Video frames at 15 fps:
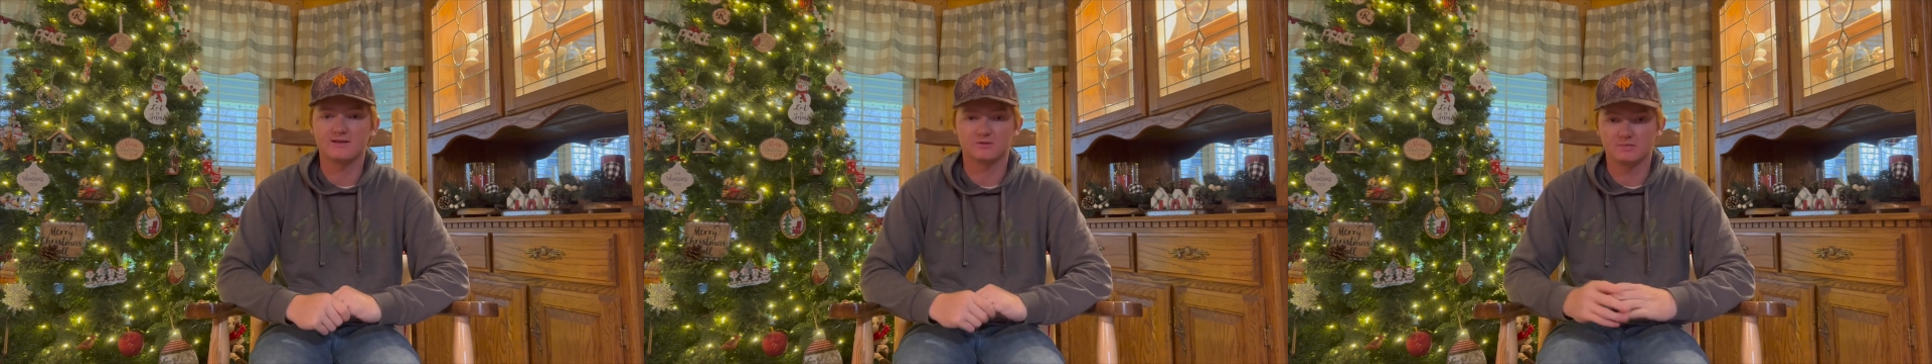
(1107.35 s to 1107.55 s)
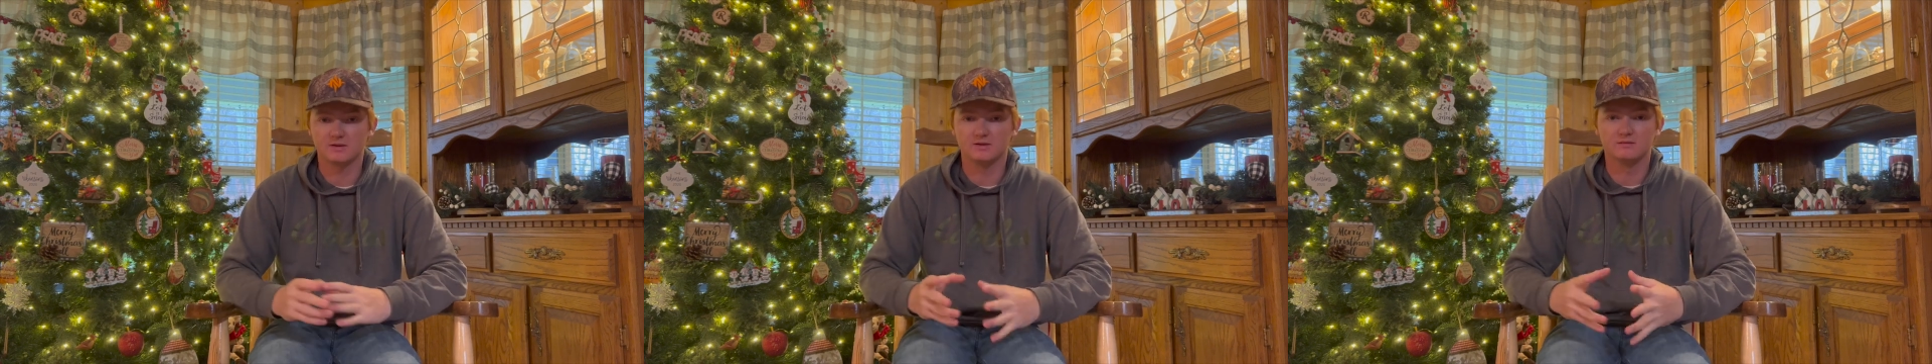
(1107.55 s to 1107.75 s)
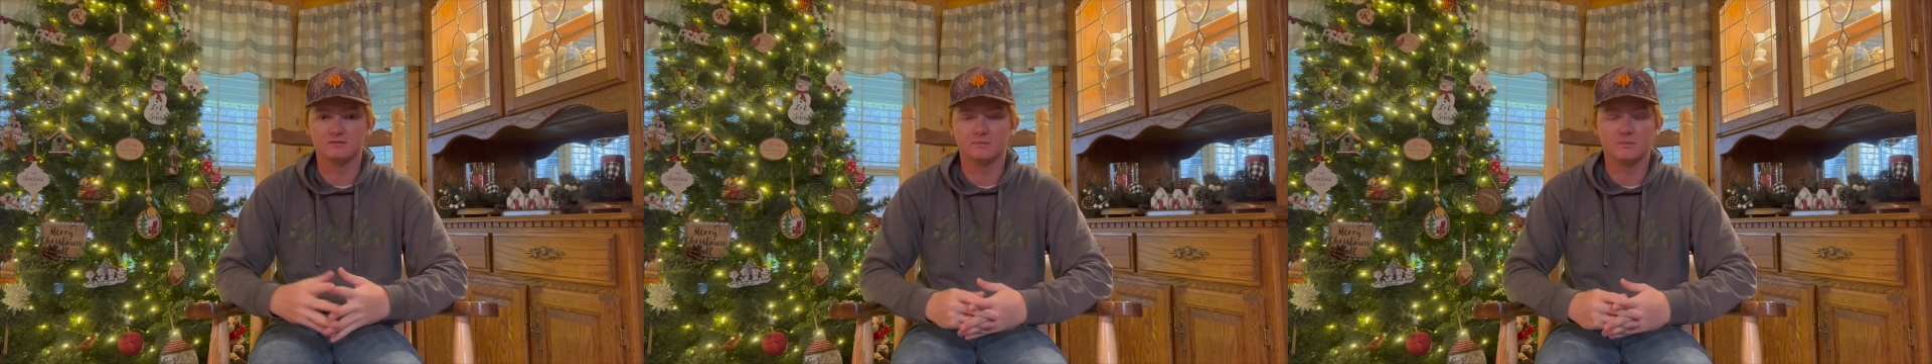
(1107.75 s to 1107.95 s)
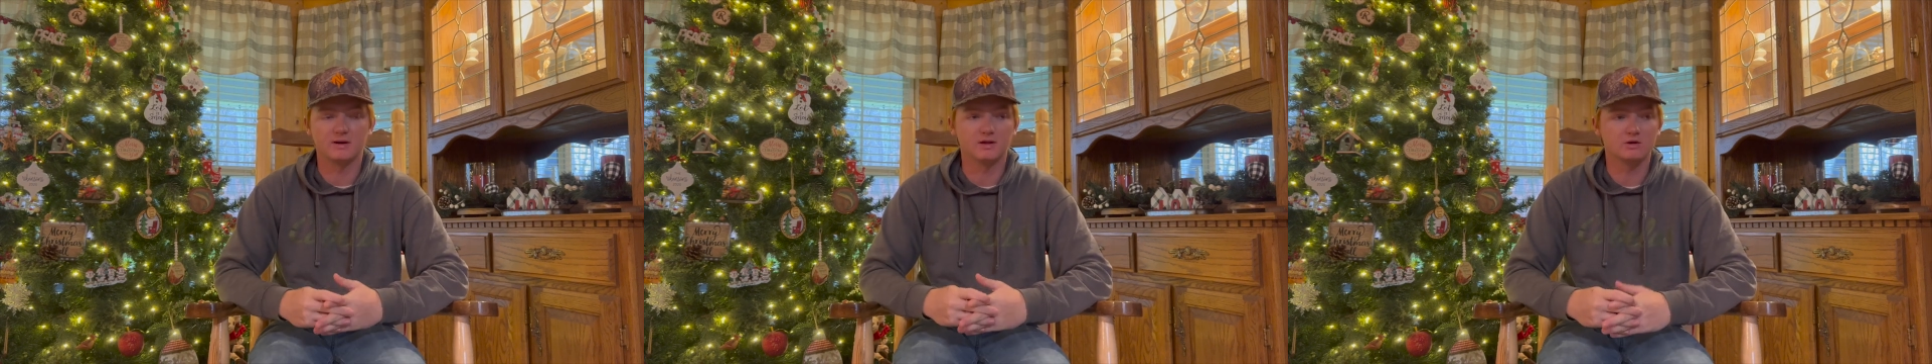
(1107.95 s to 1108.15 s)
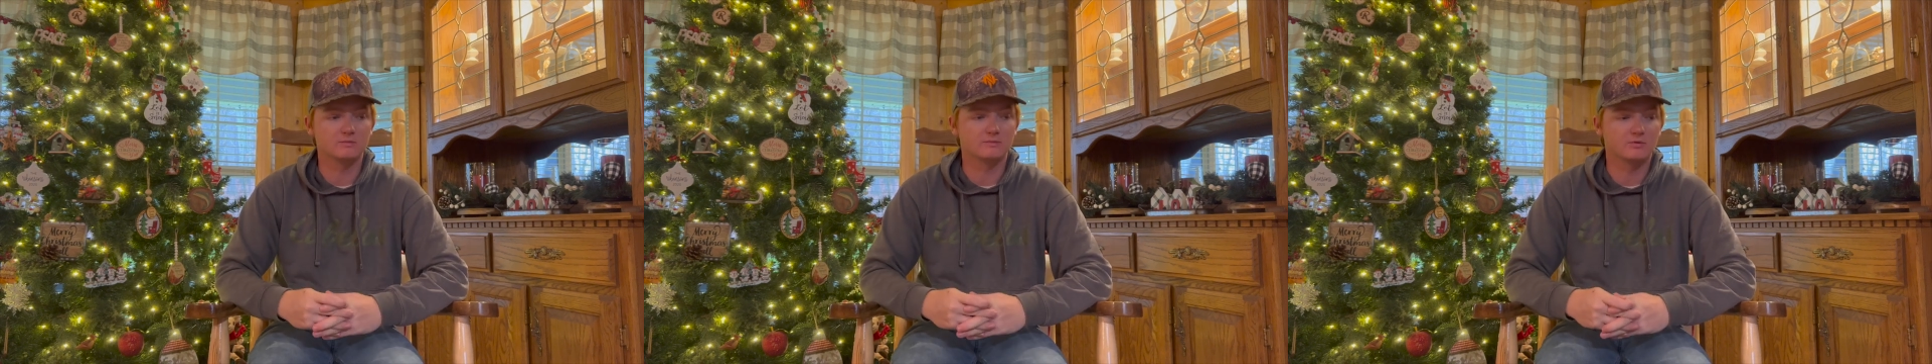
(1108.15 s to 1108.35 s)
It's been
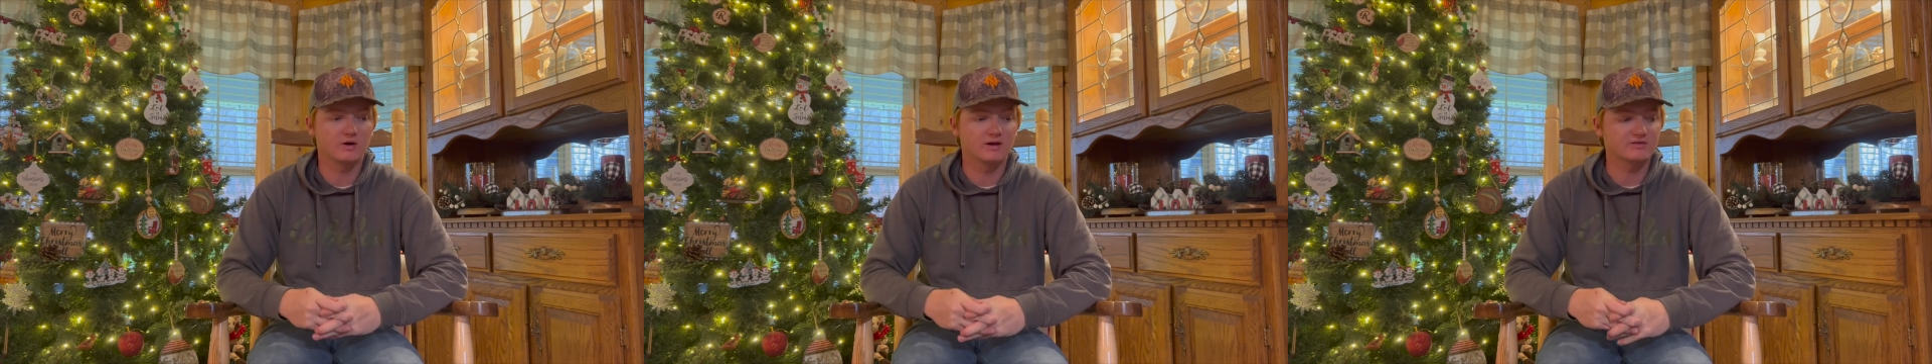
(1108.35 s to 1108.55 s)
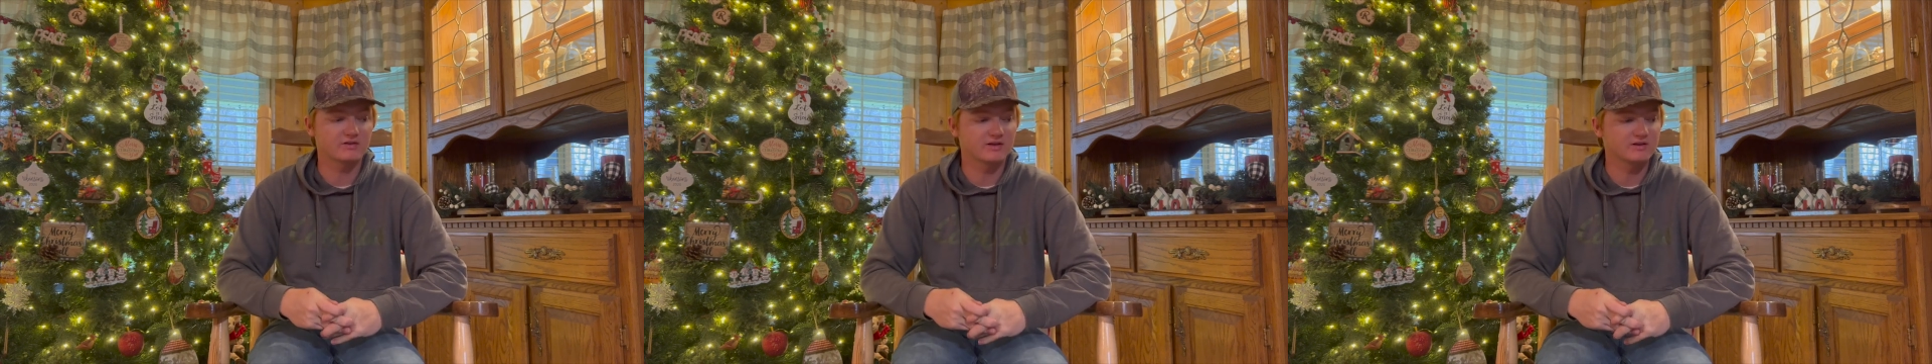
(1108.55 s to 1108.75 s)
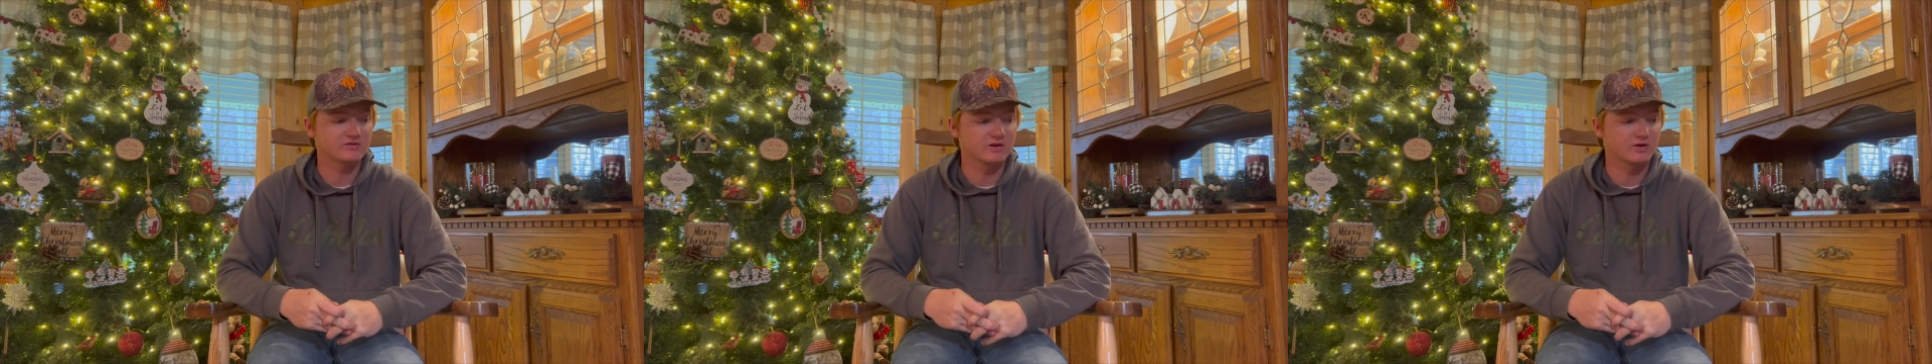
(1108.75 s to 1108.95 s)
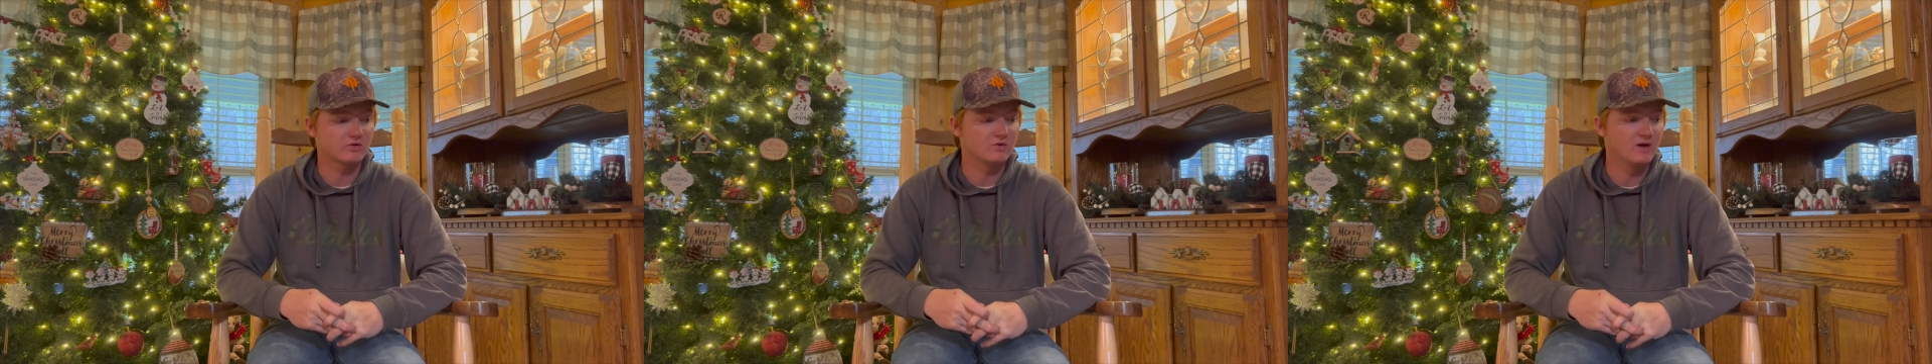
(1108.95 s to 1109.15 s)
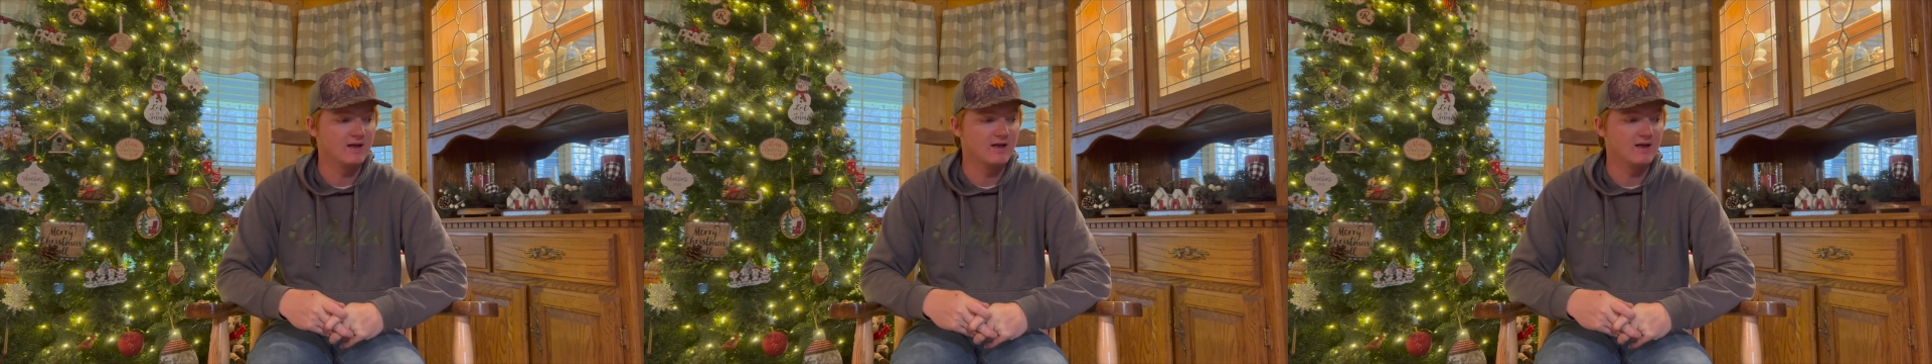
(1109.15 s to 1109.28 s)
a good process. So